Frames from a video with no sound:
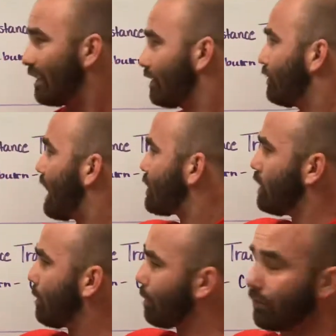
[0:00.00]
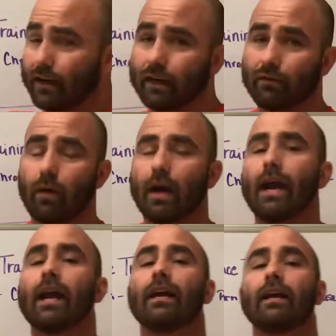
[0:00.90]
This is actually a preventative
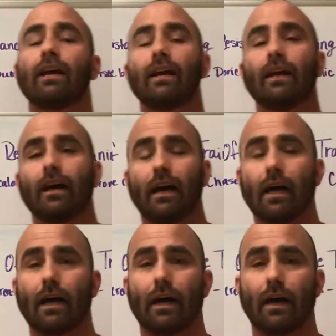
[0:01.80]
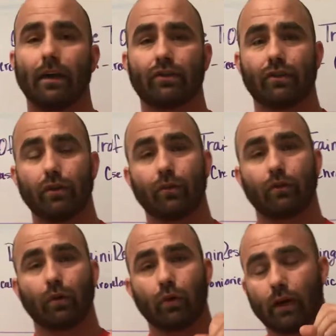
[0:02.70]
way this
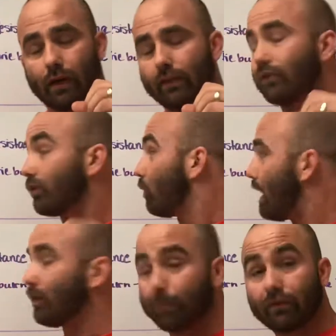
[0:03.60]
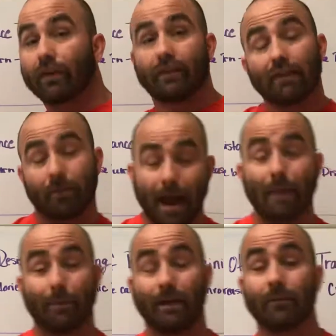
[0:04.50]
is a way to prevent that from
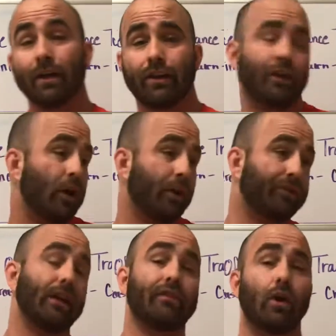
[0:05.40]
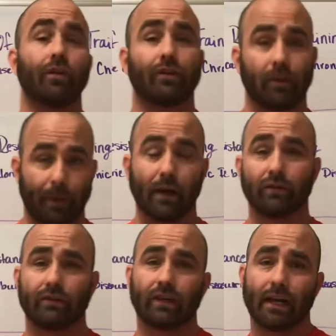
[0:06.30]
happening. Instead of going to the
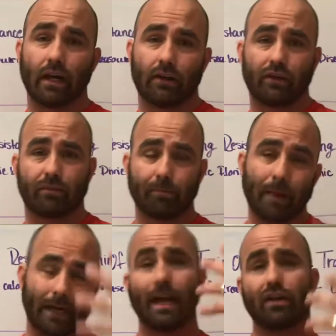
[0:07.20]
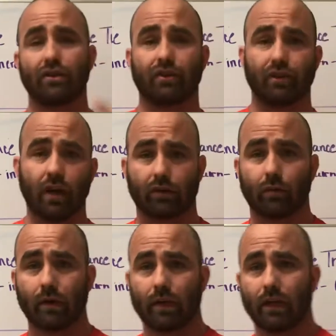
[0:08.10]
pills and taking all these medications the doctor
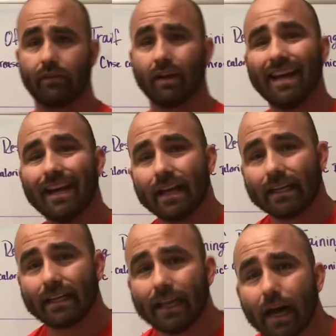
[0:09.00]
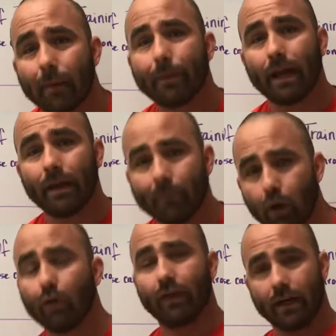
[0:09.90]
want to give you, get up and
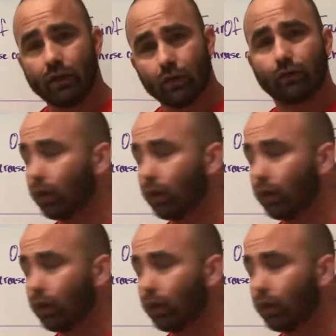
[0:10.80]
move and use